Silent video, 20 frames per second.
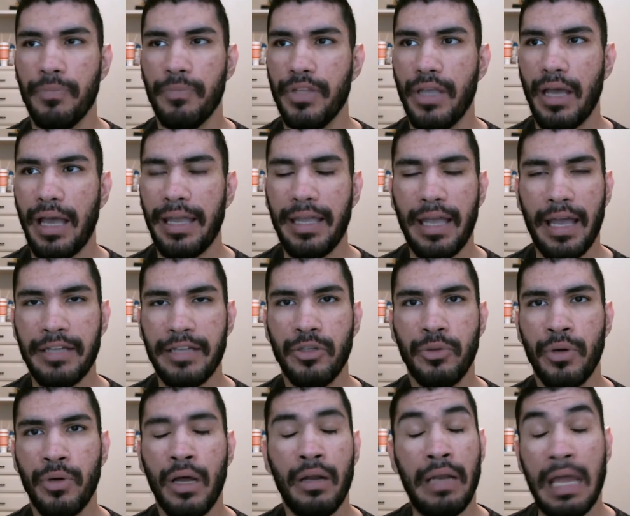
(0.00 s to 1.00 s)
I
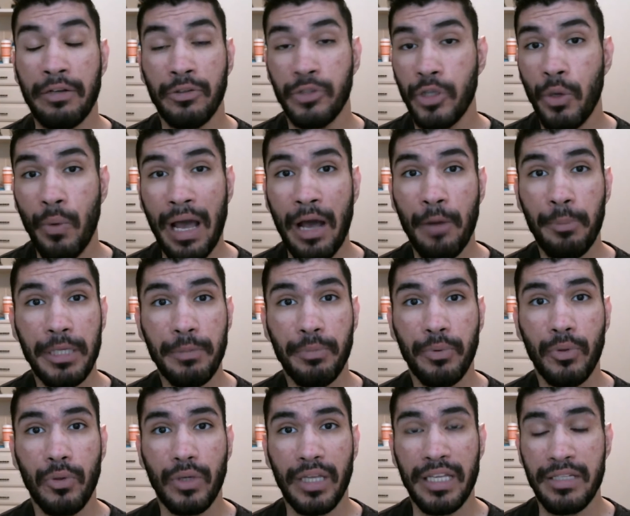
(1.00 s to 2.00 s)
don't know how
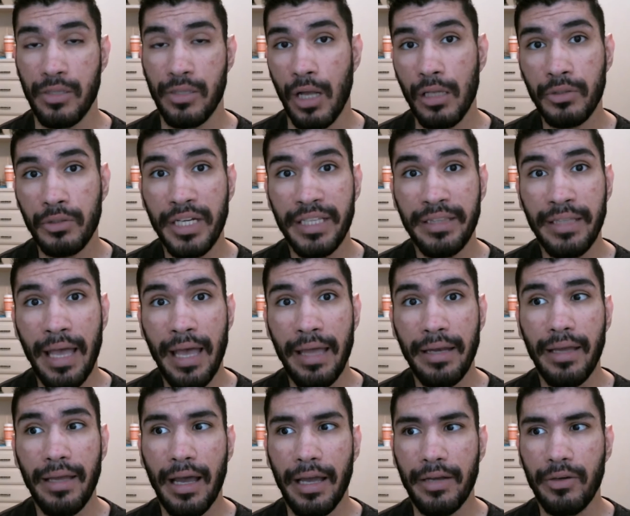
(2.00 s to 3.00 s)
people can tolerate
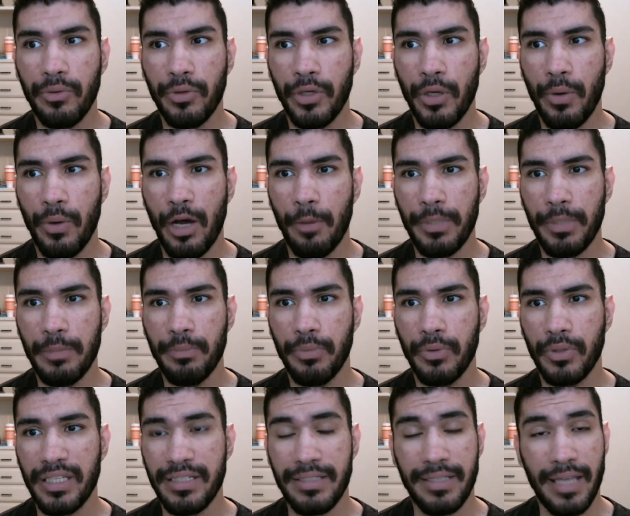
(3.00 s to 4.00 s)
that. I don't know how people
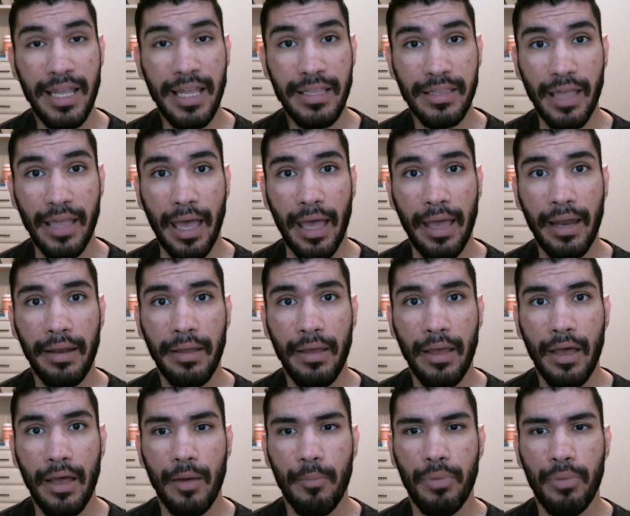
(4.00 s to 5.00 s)
can take that.
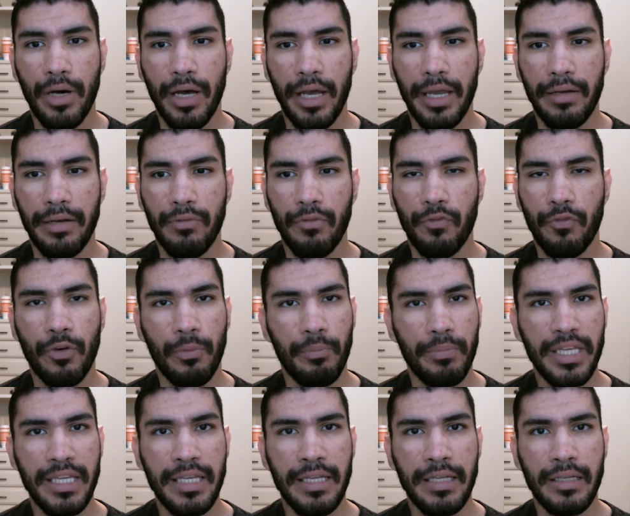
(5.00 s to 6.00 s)
But for
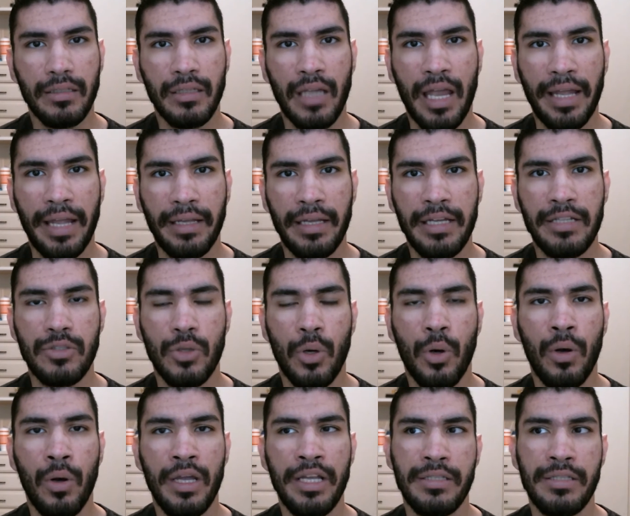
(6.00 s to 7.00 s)
me, like,
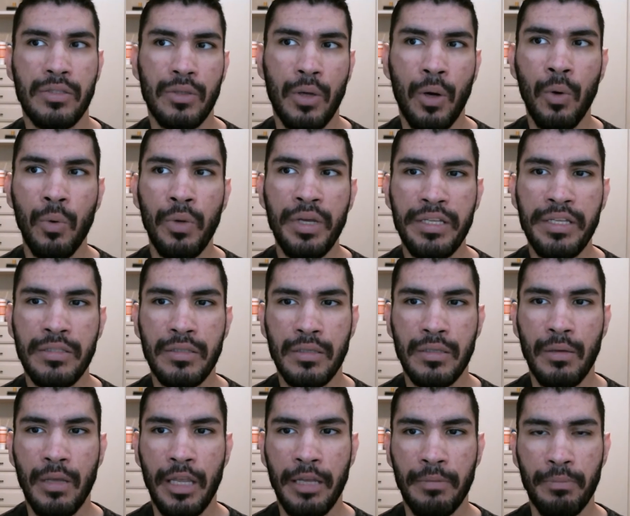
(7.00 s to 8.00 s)
it's always
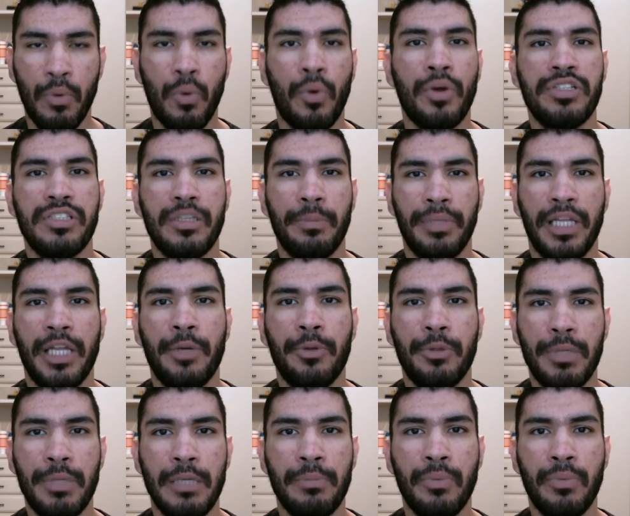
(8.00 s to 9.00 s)
important to play with
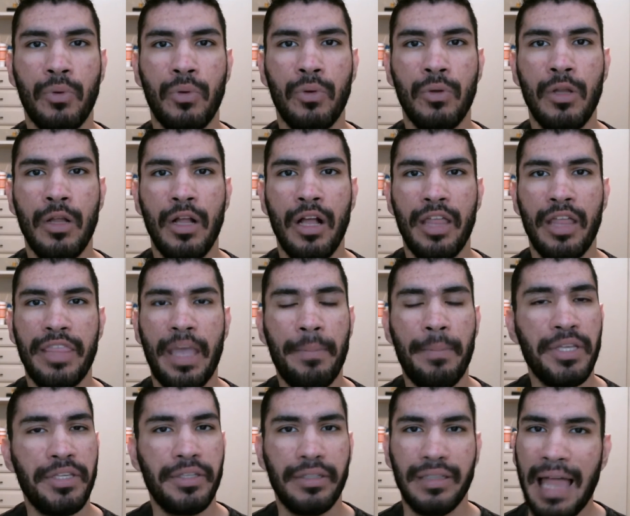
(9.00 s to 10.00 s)
people that
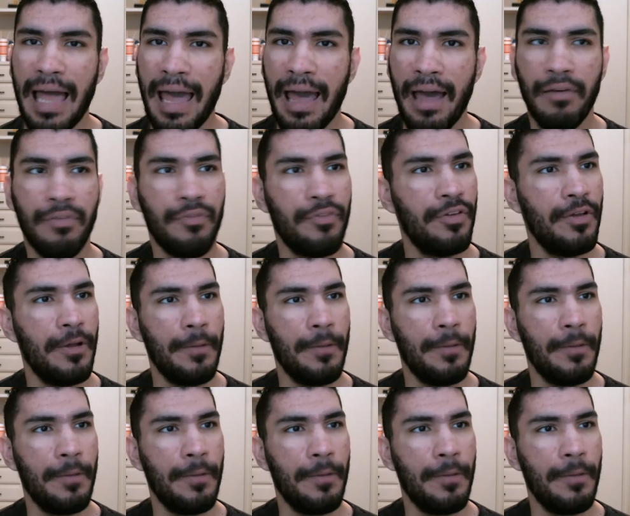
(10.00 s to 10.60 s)
make you laugh,